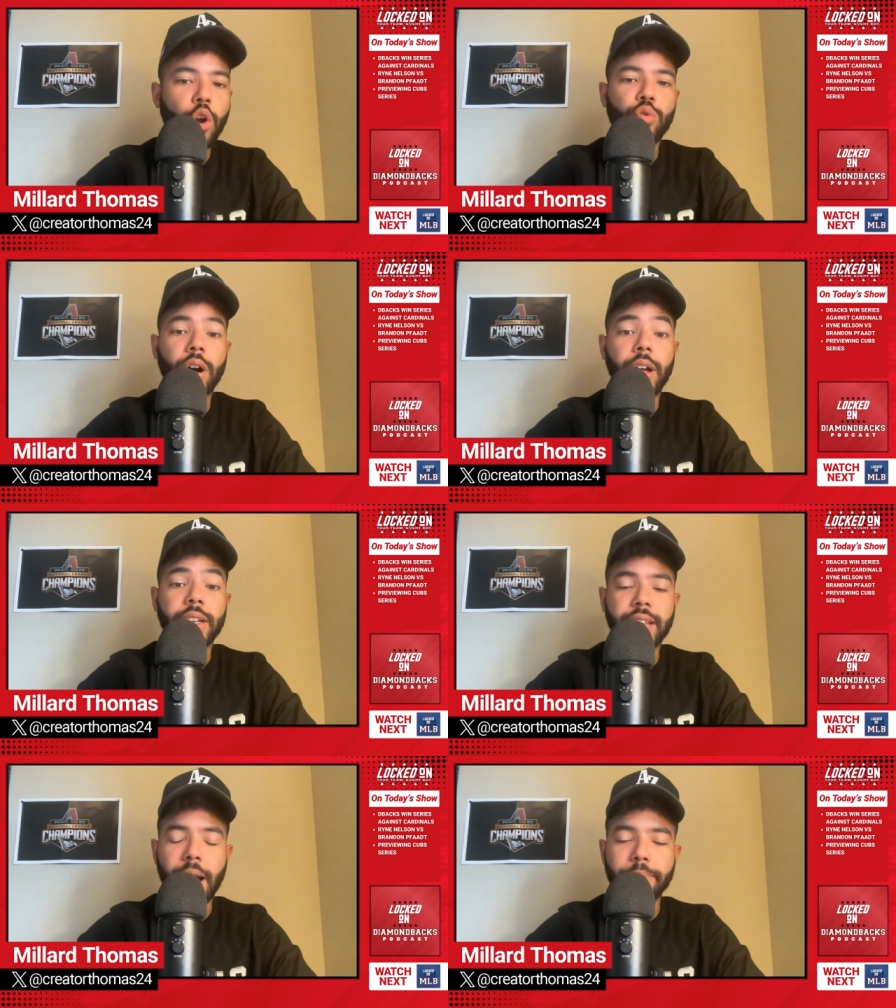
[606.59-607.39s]

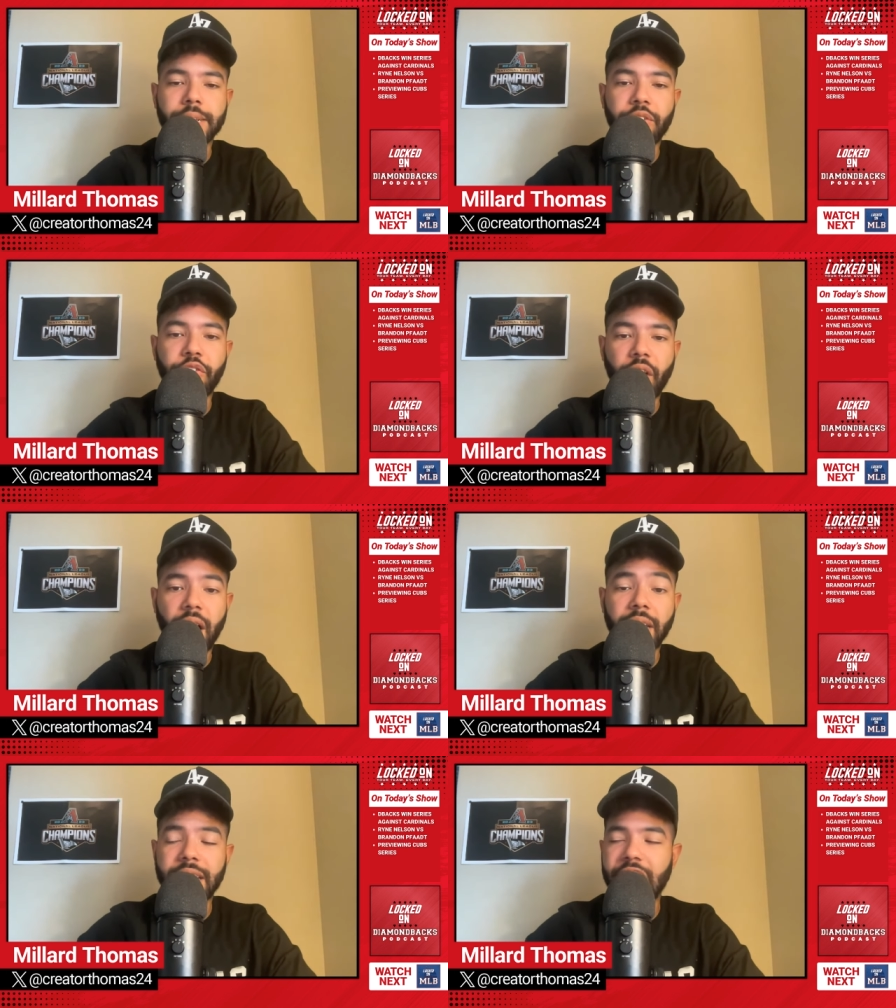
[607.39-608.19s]
Ryan Thompson
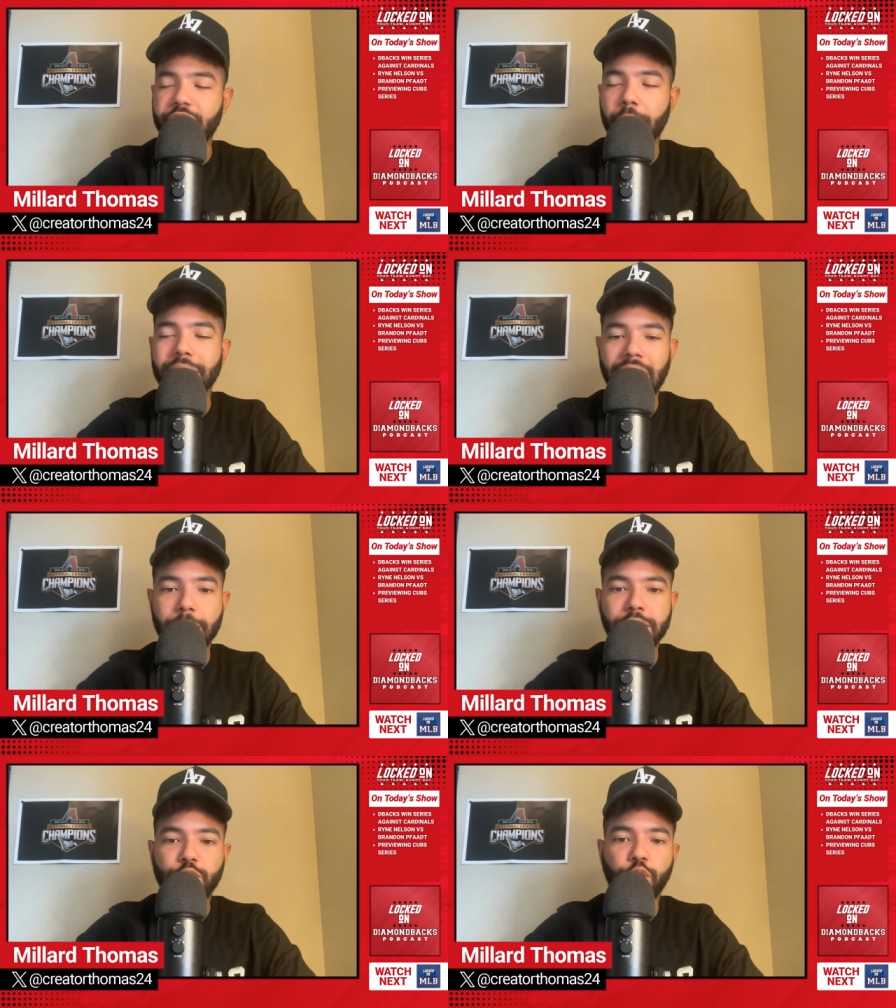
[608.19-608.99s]
finally gave up
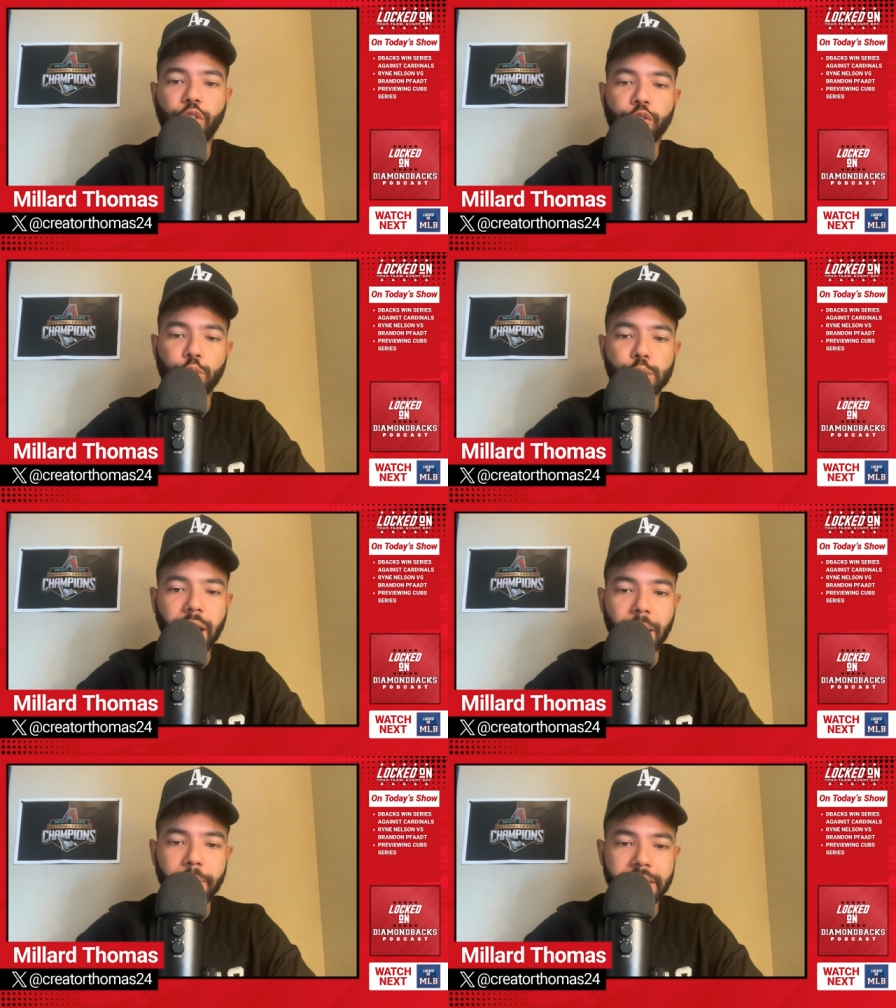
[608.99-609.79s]
damage for the first
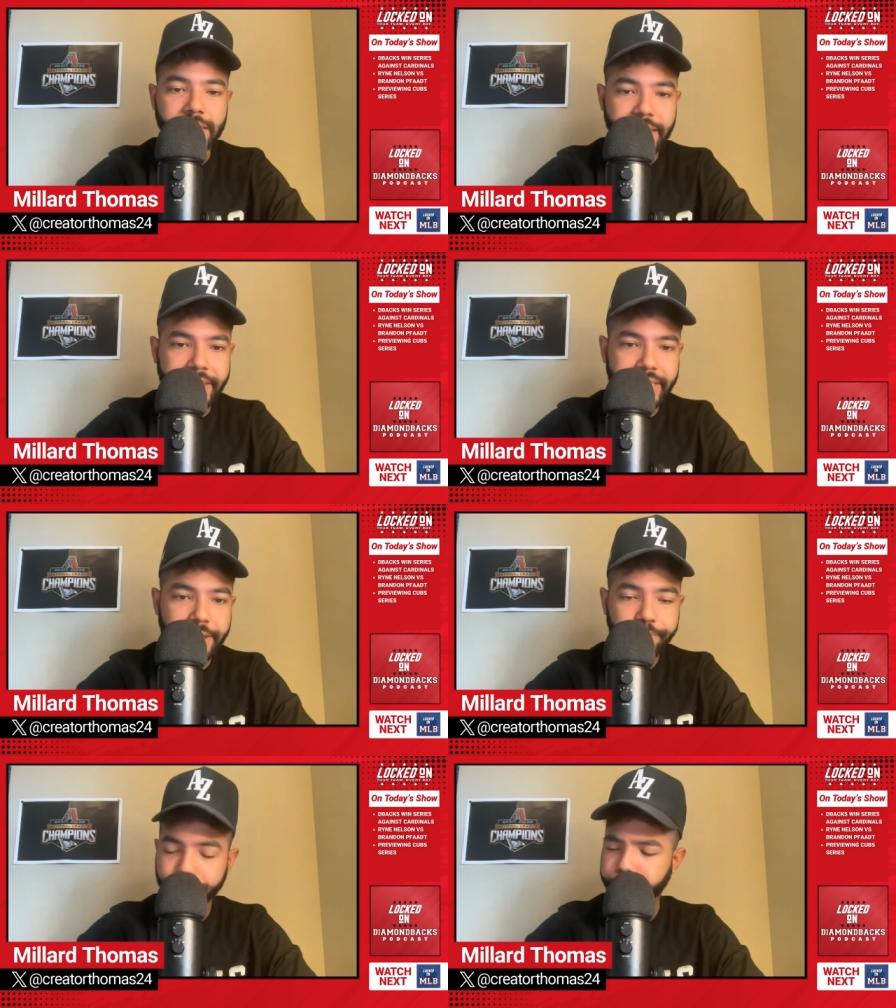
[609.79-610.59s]
time this
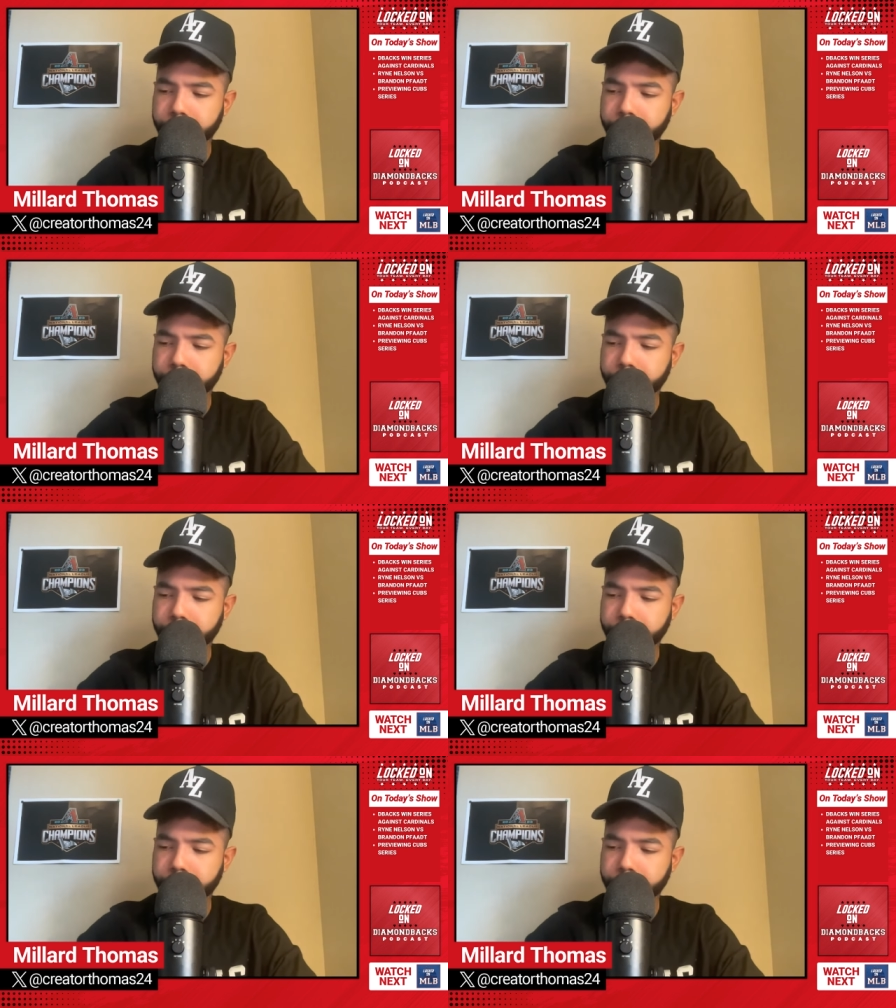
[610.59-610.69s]
season.